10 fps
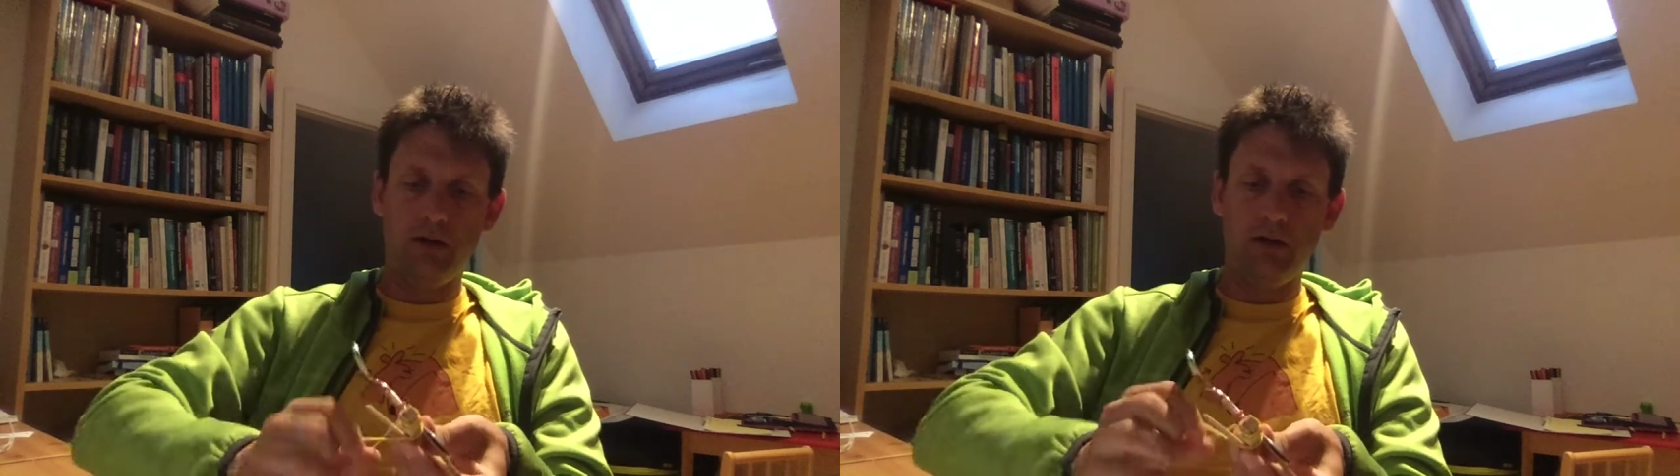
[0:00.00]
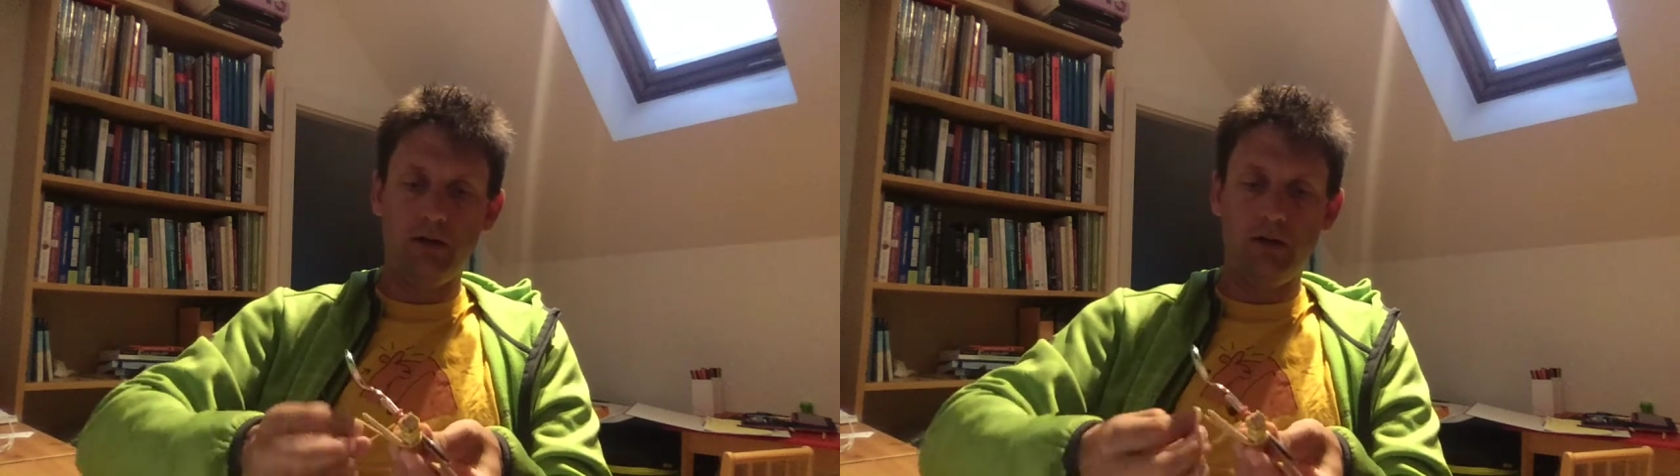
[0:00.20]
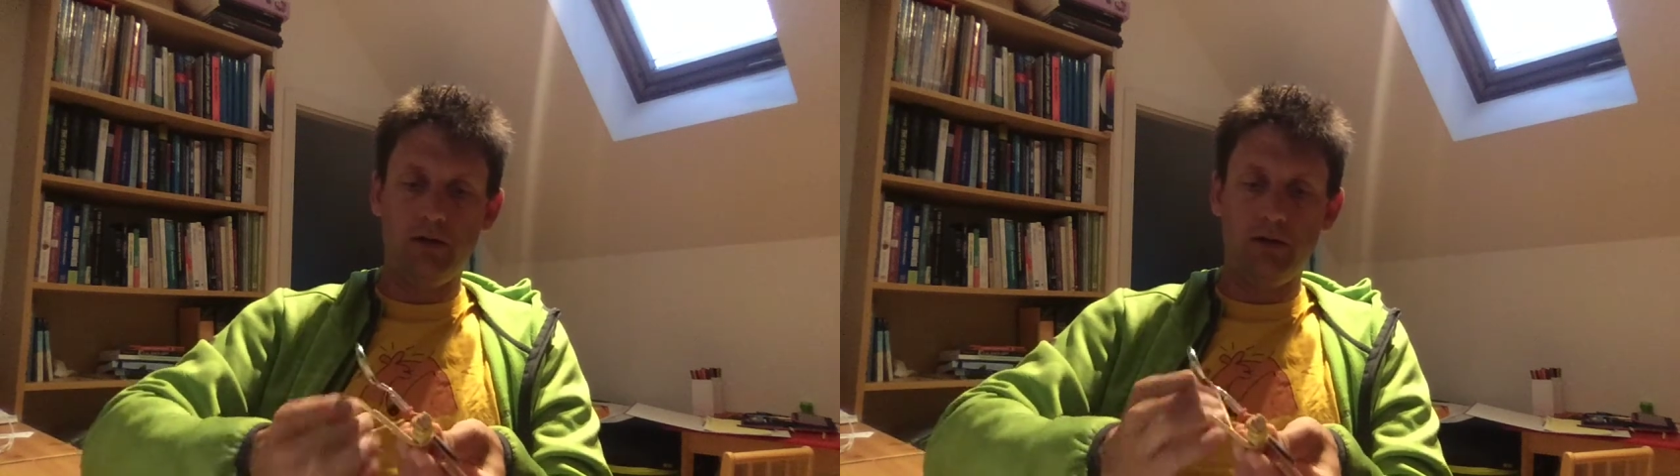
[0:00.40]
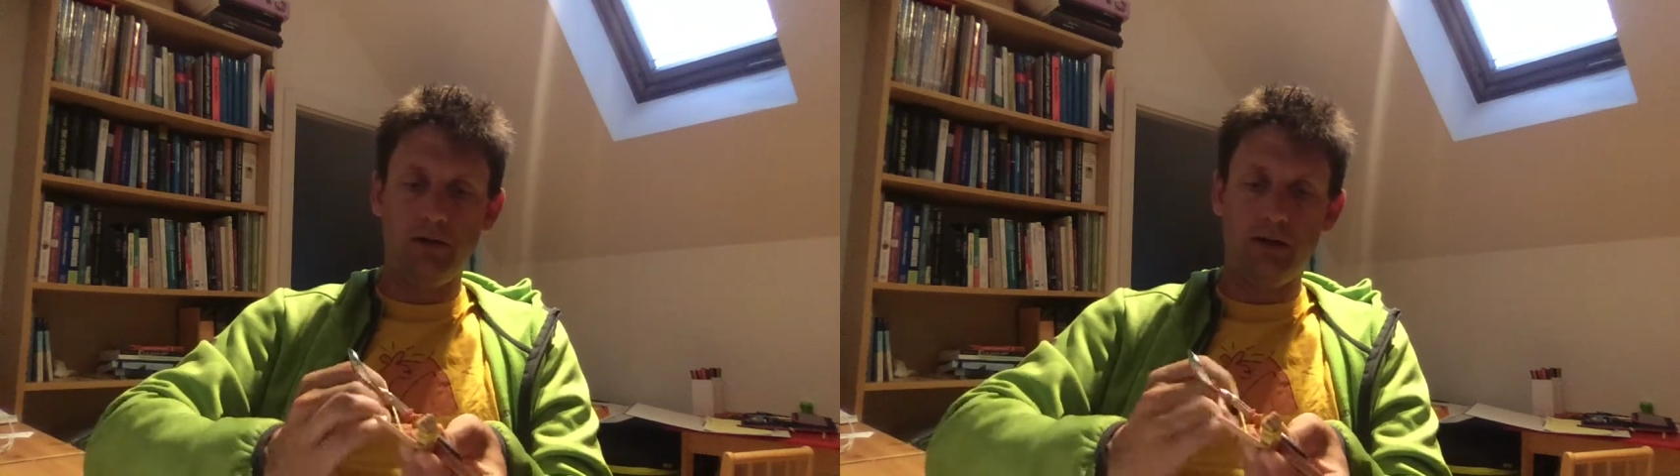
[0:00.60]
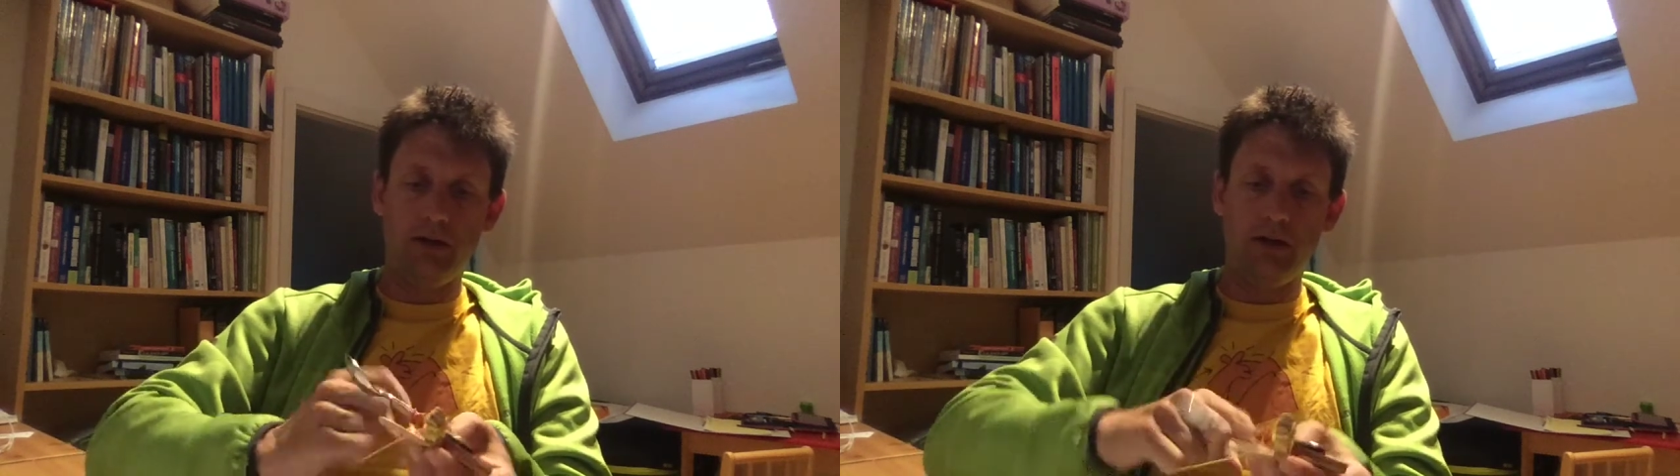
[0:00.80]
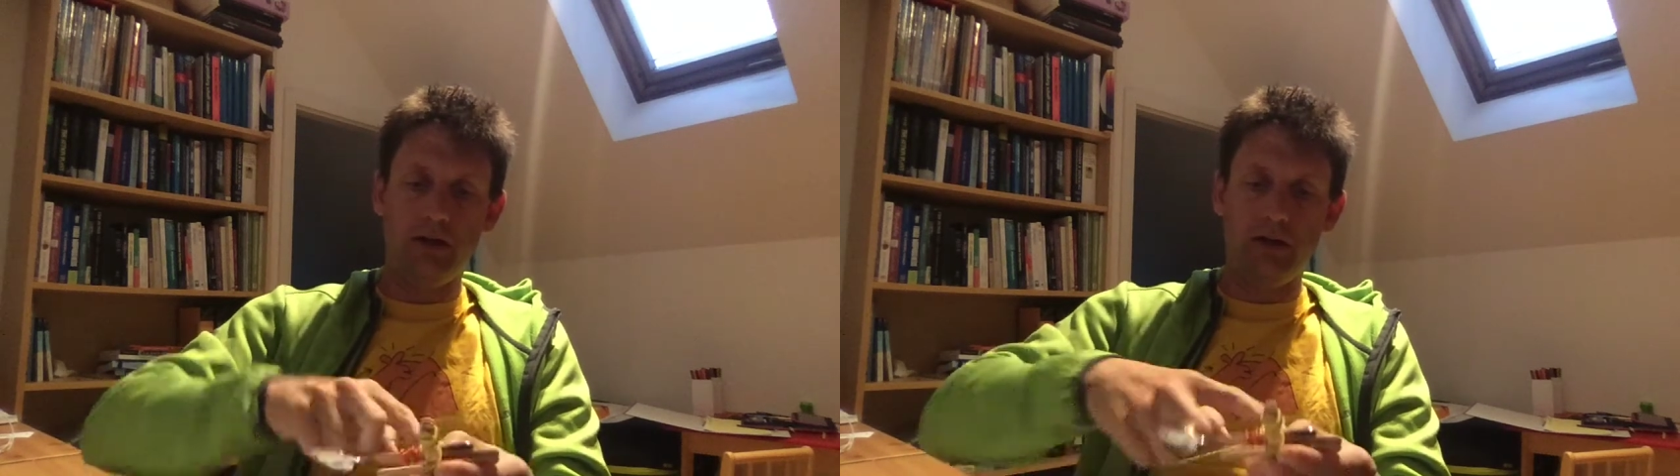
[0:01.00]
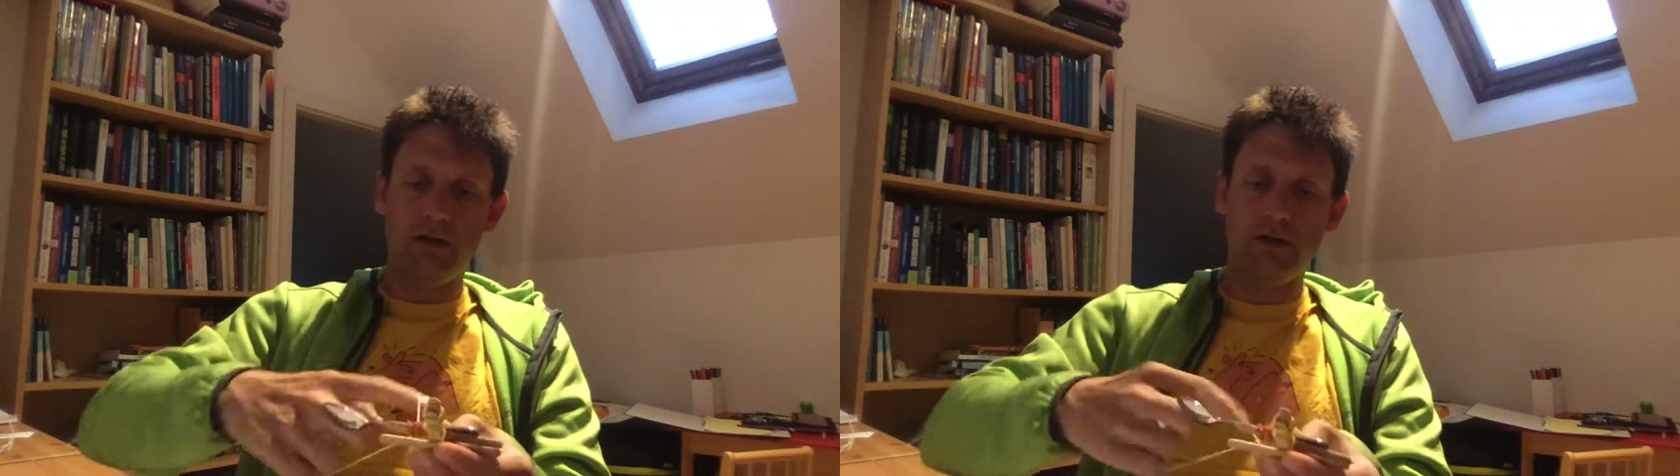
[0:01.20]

these together